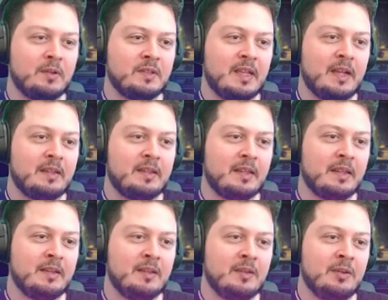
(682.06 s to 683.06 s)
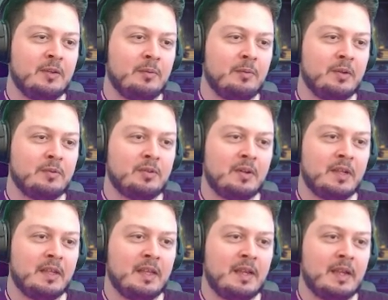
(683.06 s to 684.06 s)
exactly what you're trying to
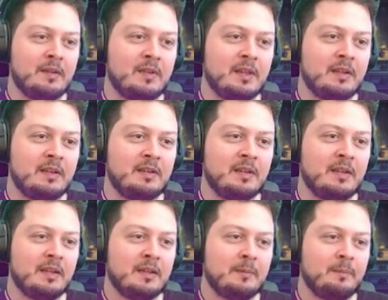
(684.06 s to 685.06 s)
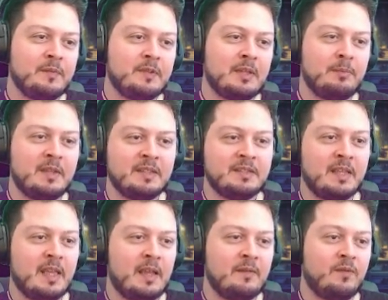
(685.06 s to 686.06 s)
get out of it. Some things it
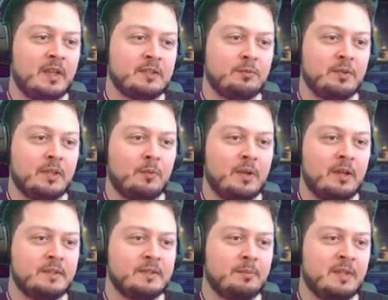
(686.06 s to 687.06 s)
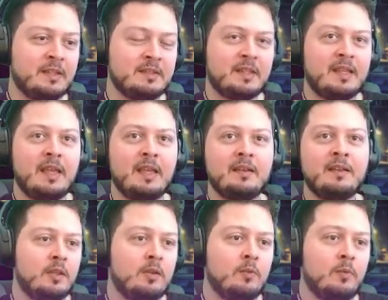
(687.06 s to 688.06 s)
can fix really well, some things it can't.
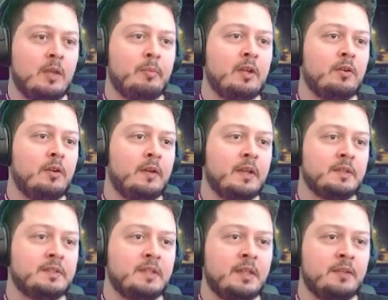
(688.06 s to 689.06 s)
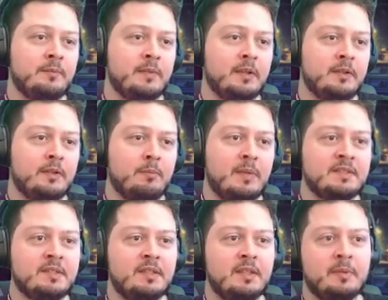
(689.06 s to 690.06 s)
Way better already. See, they're
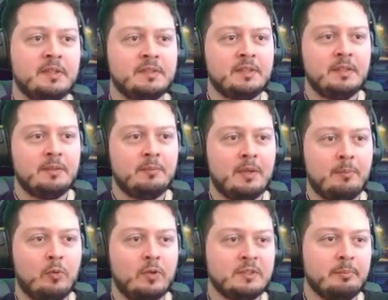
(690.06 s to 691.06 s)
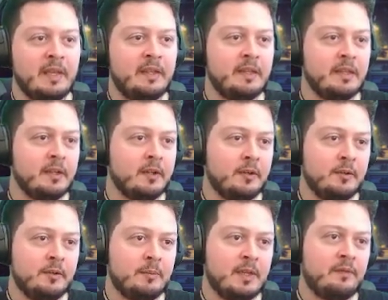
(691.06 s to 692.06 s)
messing up my boy's belly here.
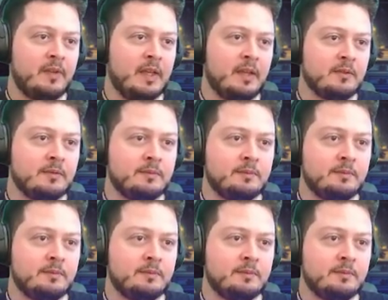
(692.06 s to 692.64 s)
I'm not a fan.